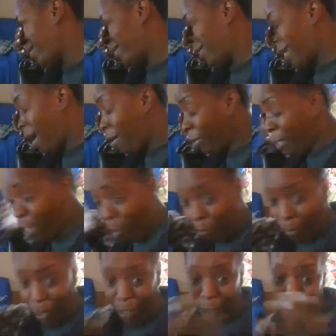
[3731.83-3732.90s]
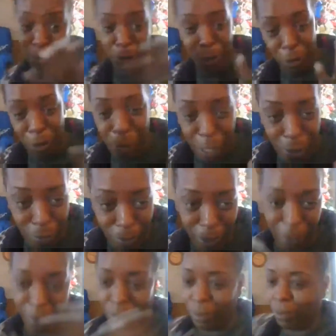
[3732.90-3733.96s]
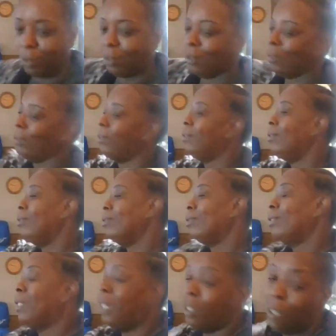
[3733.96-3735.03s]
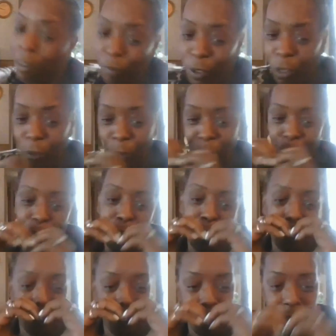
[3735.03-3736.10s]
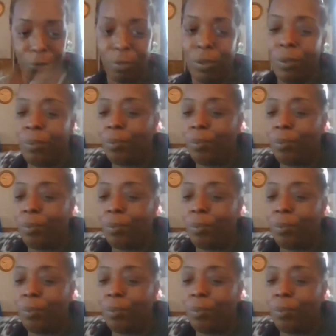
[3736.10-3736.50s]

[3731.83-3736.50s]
Y'all love me. You do love me. And I love you. Much love.